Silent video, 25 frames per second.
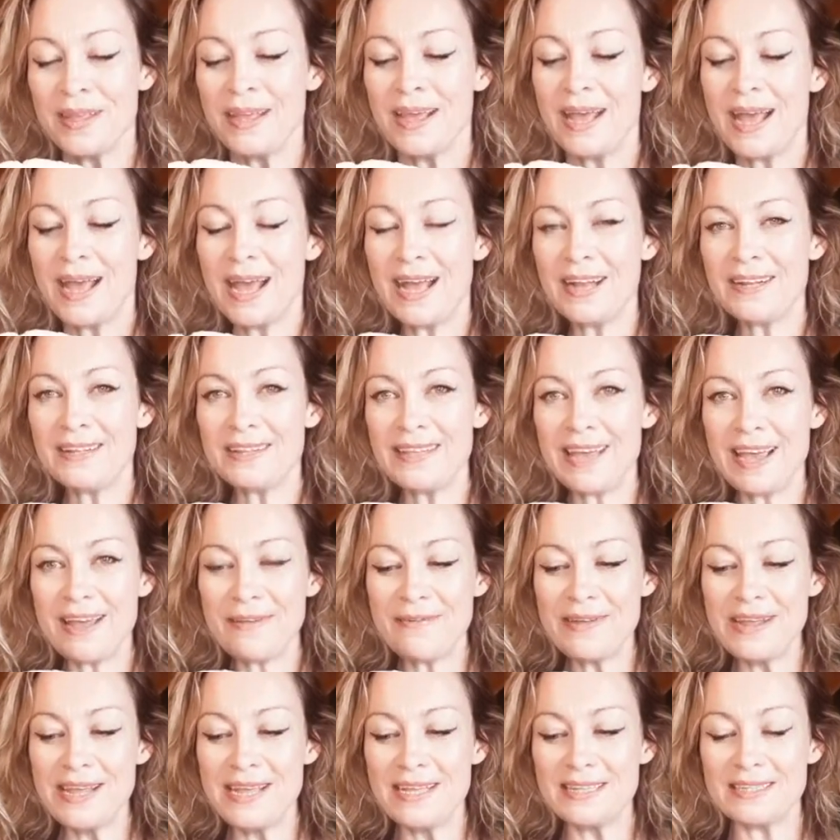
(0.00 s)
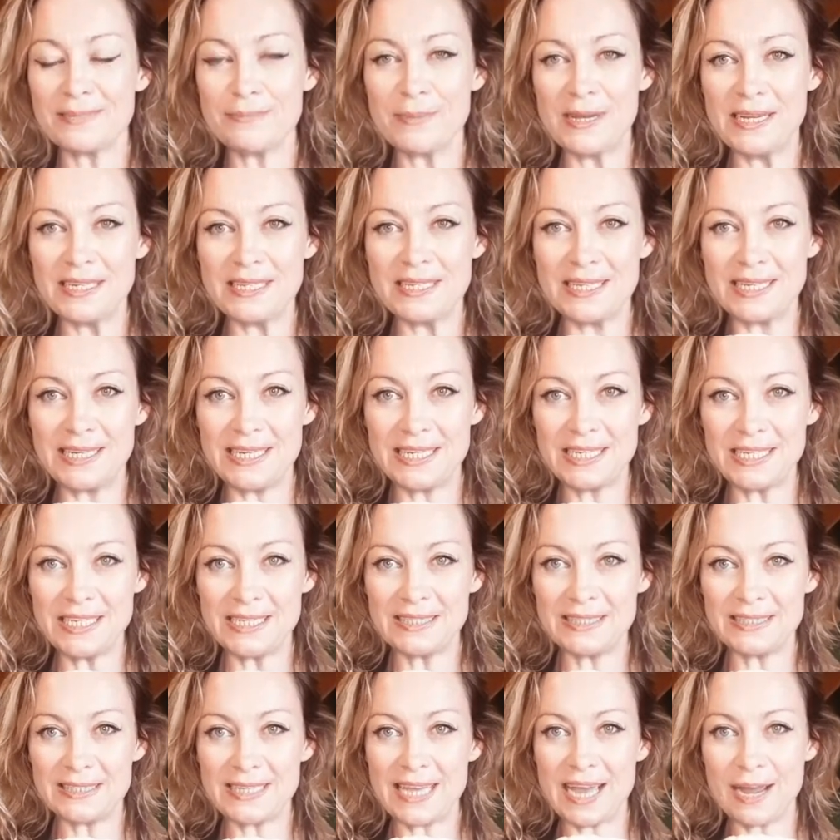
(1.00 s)
And there it is, my
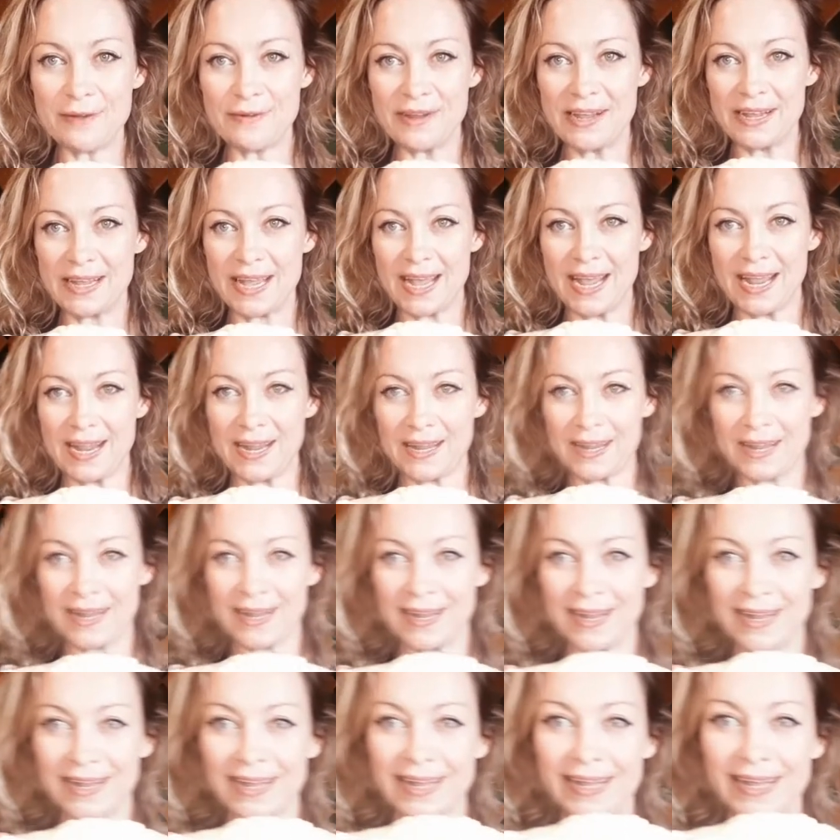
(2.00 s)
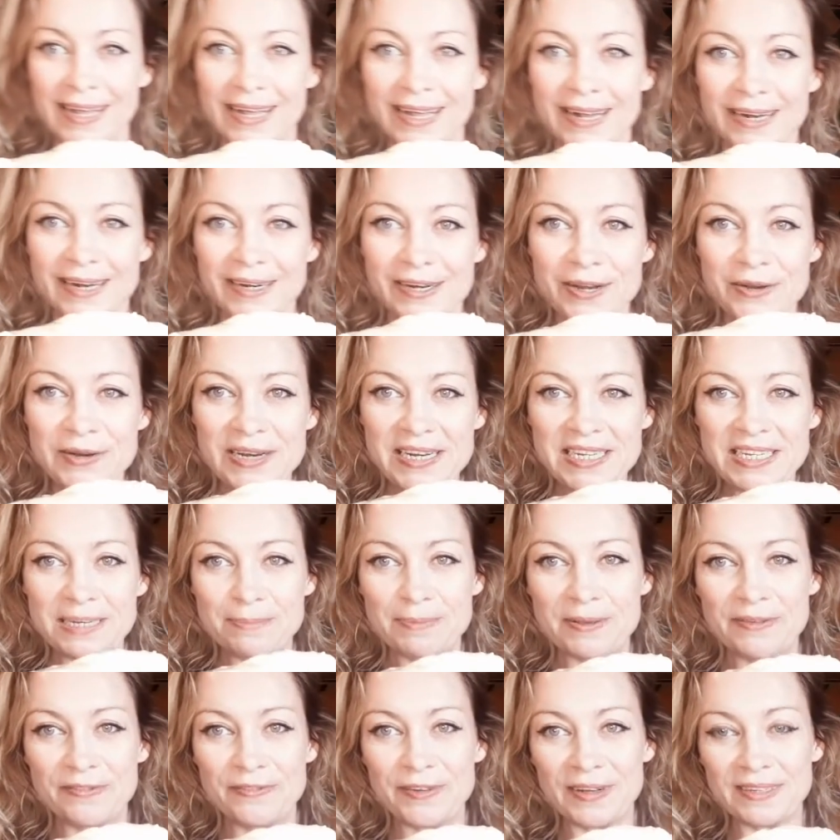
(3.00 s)
delicious carrot cake. No need to
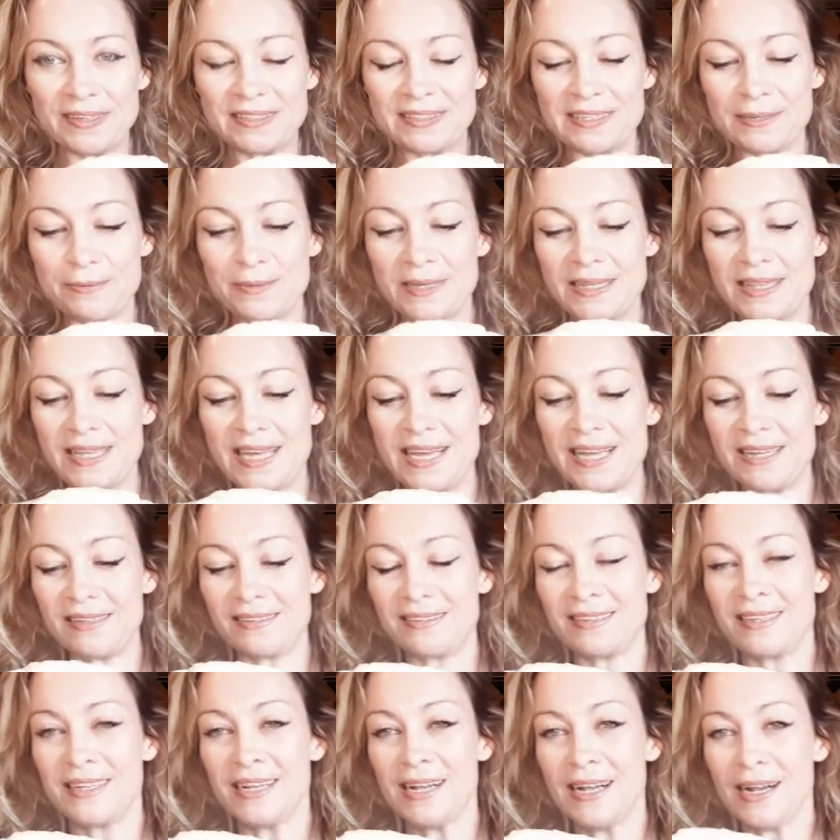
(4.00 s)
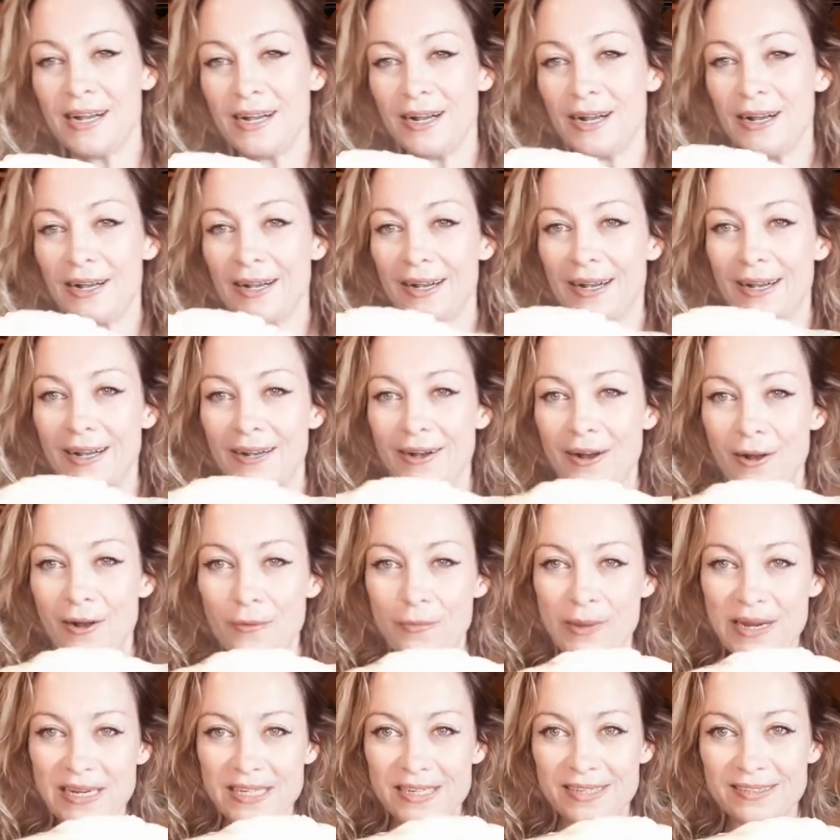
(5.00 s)
be fussy with it. Can't
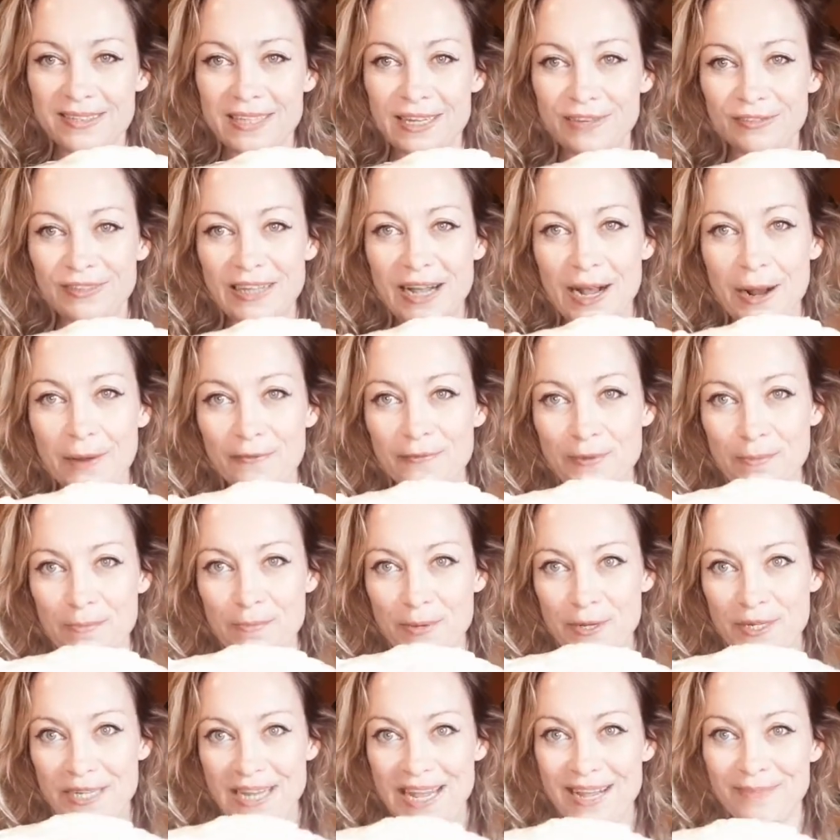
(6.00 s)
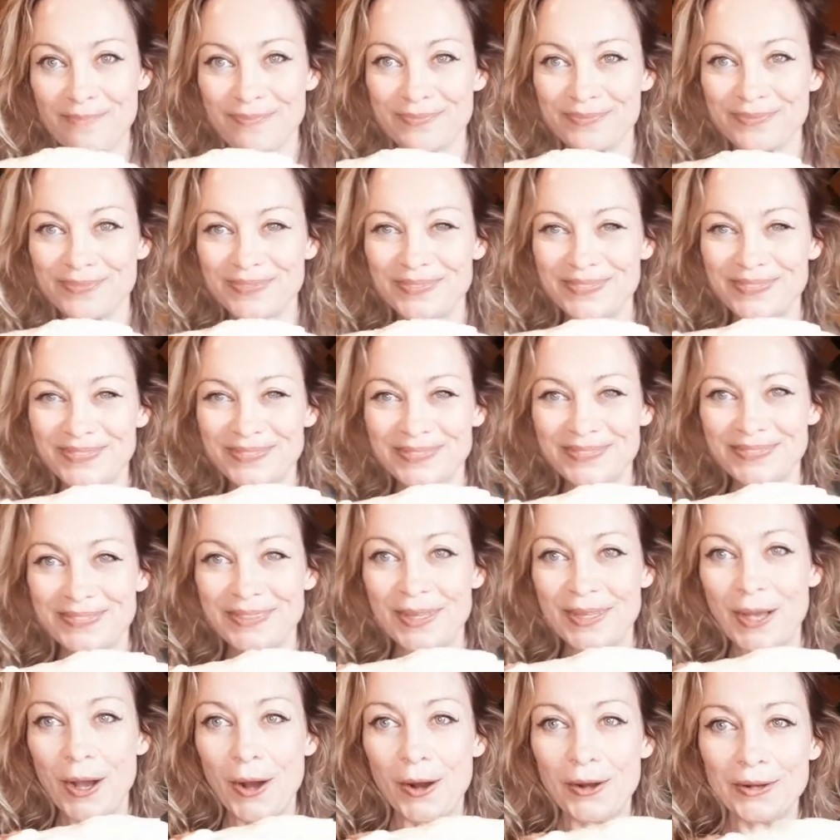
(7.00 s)
wait to serve that up for pudding.
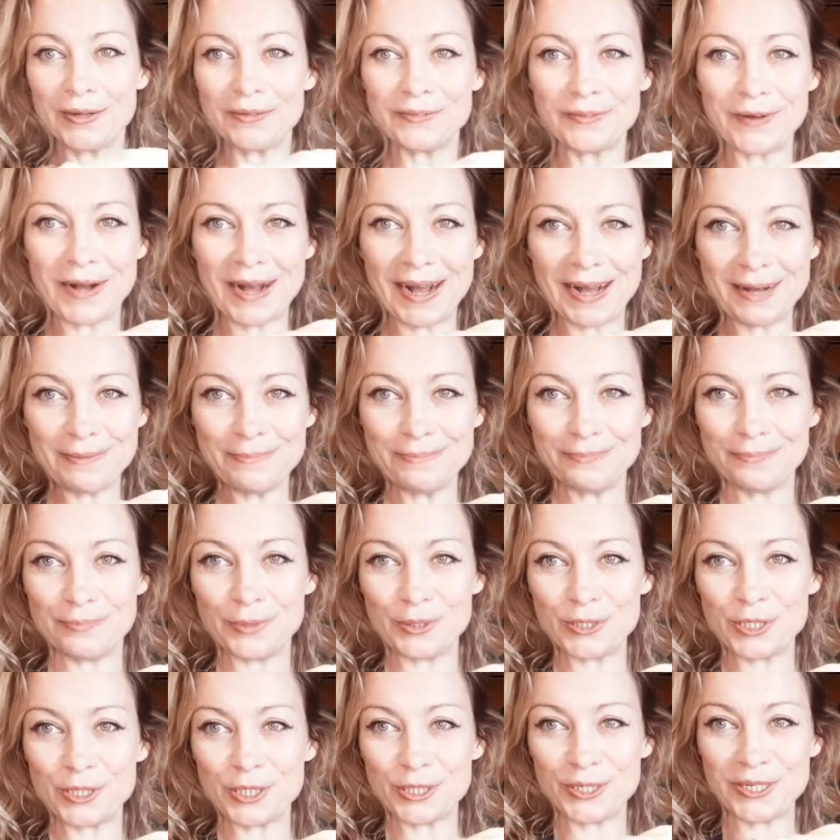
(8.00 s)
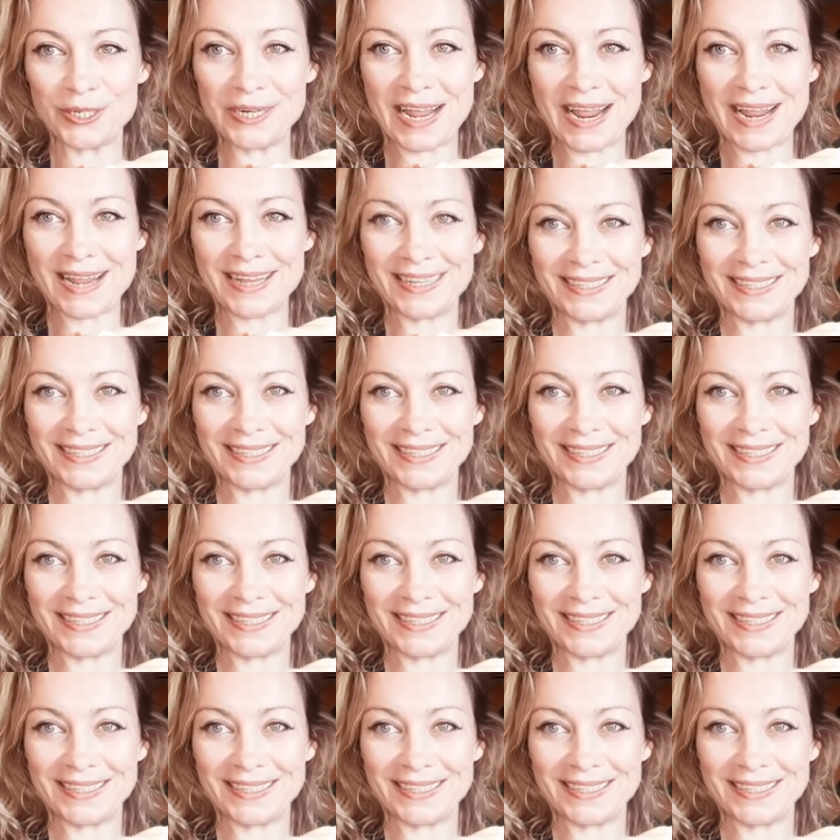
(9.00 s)
Au revoir. Bonne journée.